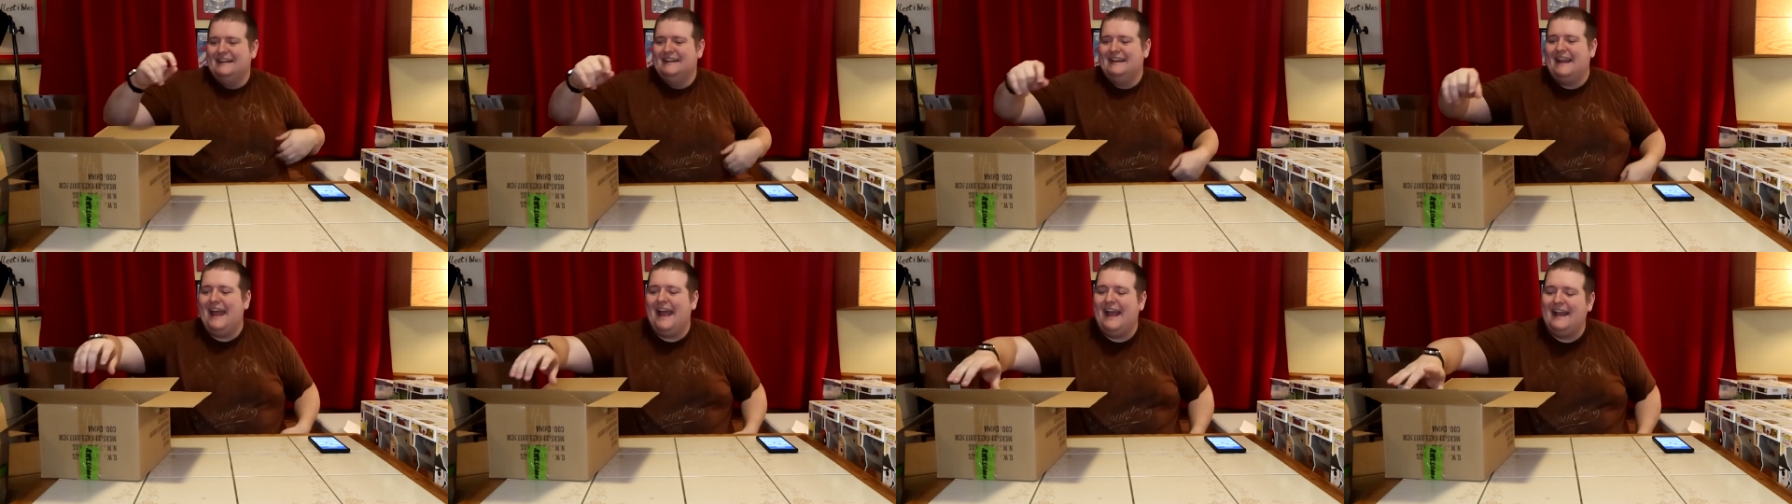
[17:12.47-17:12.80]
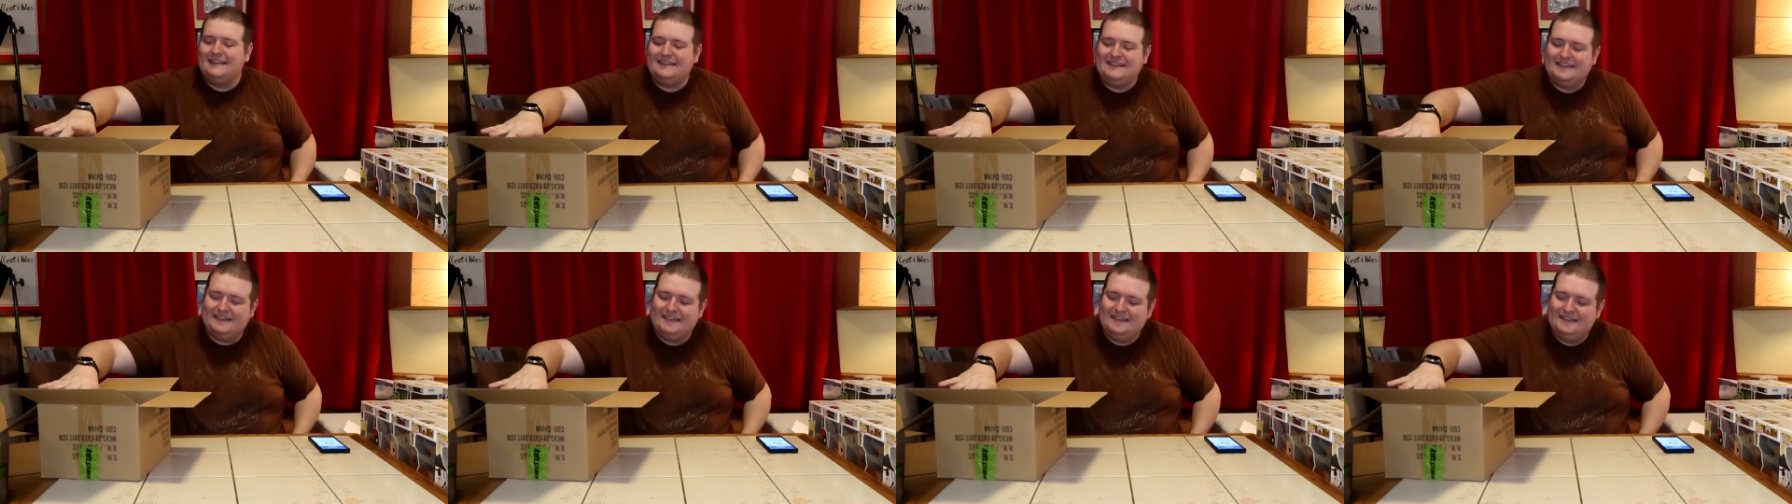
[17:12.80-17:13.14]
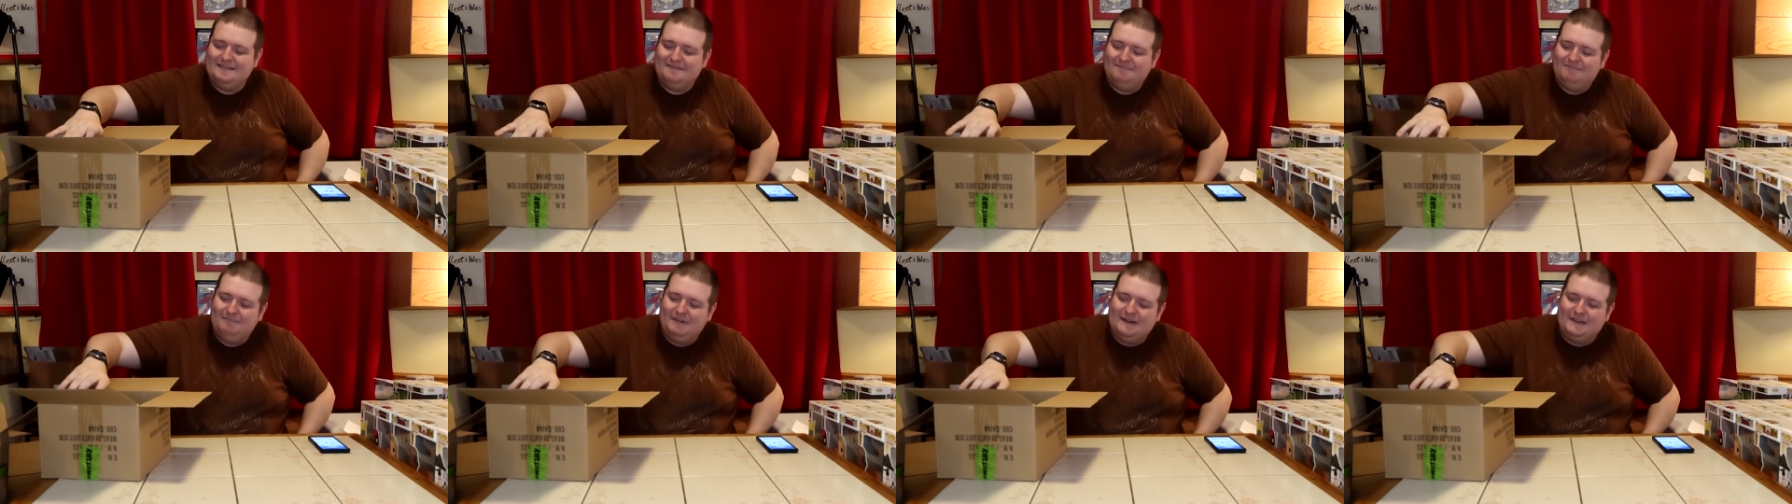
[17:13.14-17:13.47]
Last,
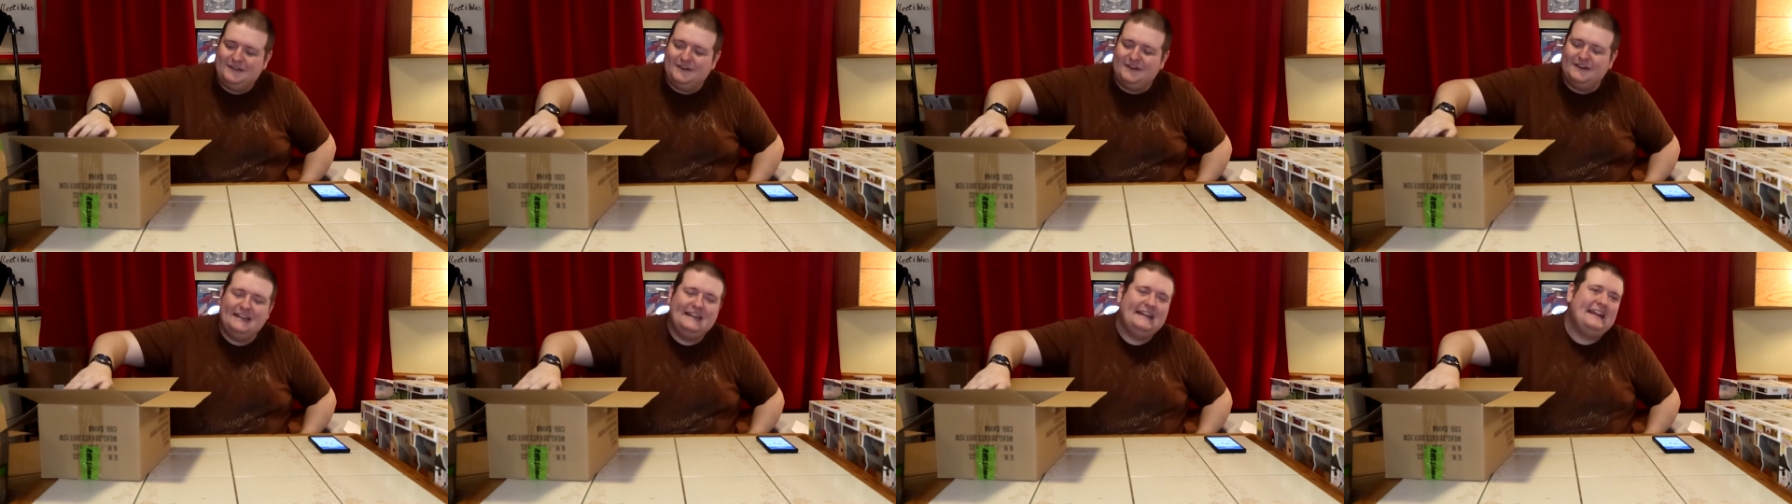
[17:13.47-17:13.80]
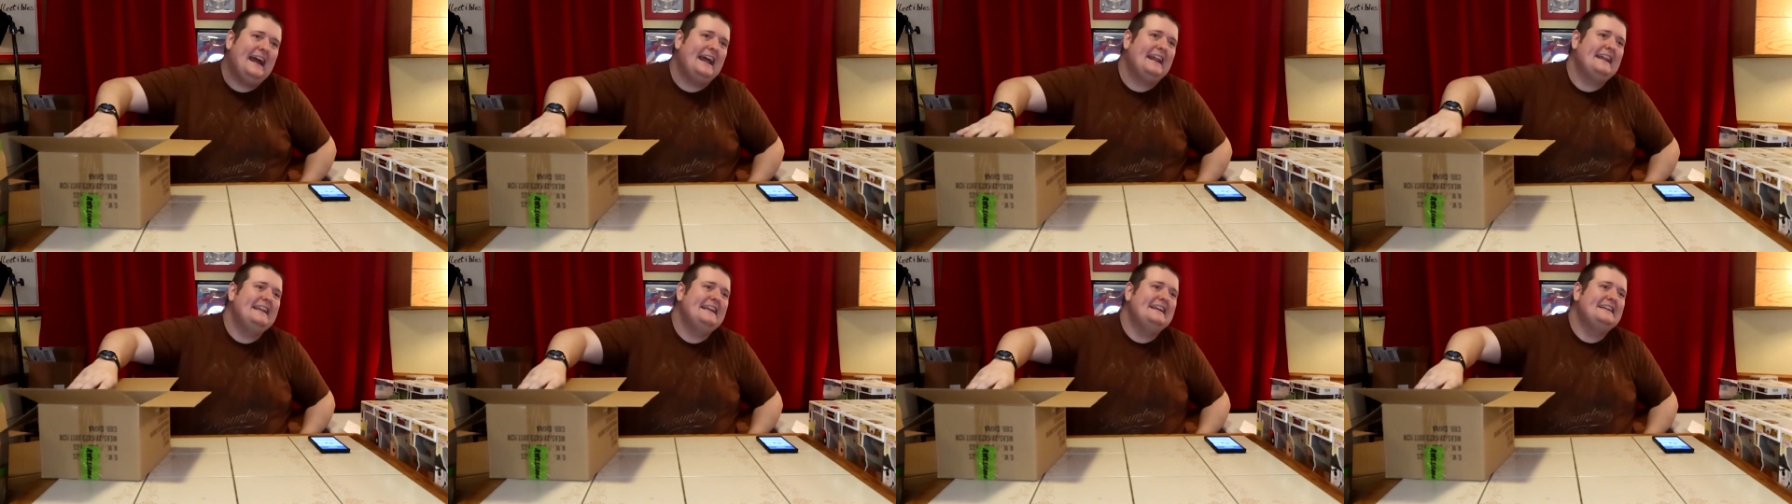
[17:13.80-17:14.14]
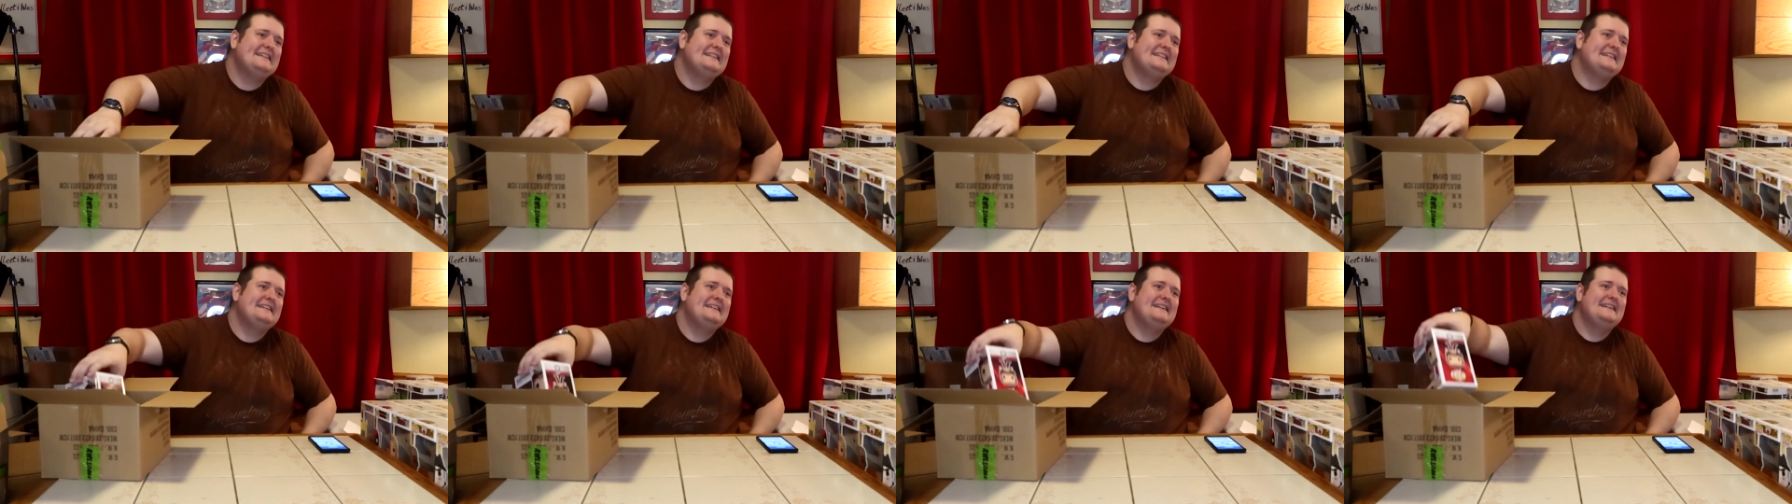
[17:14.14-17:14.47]
but certainly not
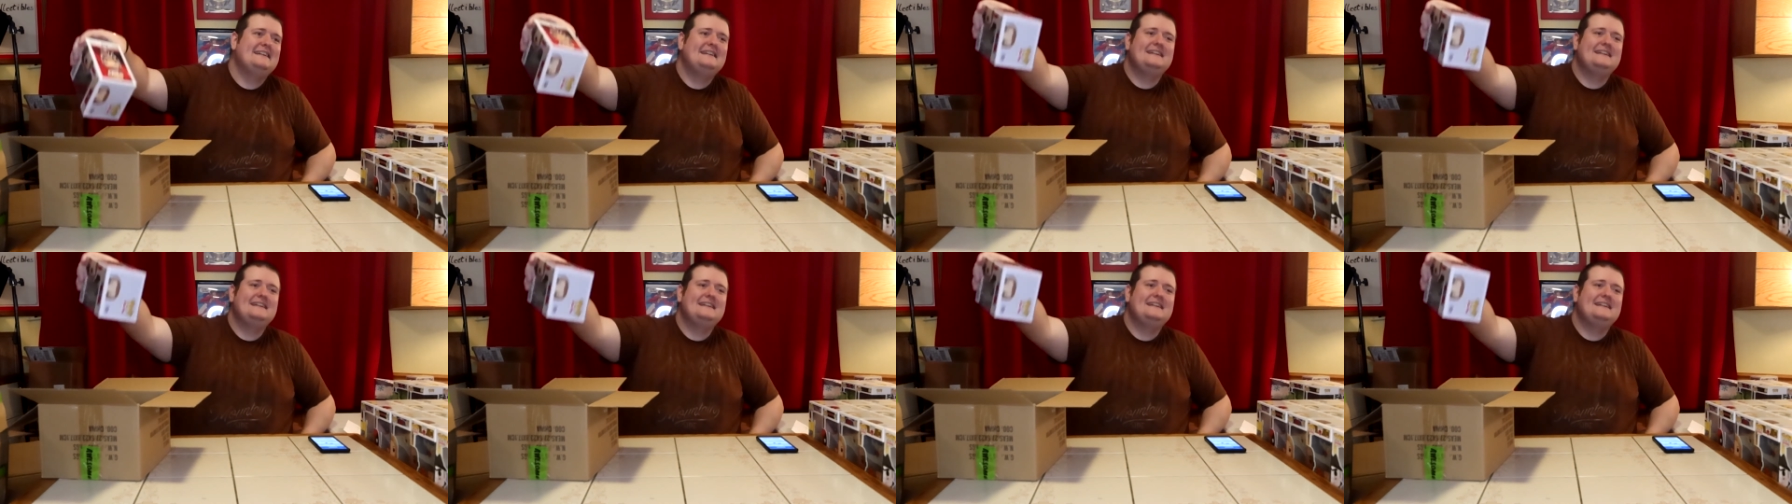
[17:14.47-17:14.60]
least,